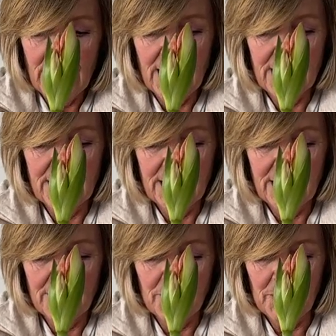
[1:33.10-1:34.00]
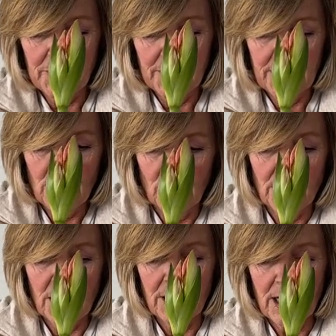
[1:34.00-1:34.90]
And, you know,
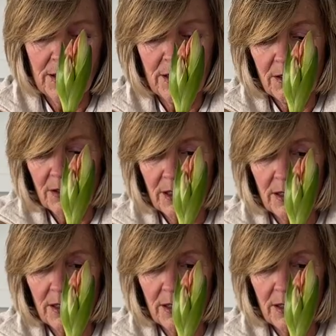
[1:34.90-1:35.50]
and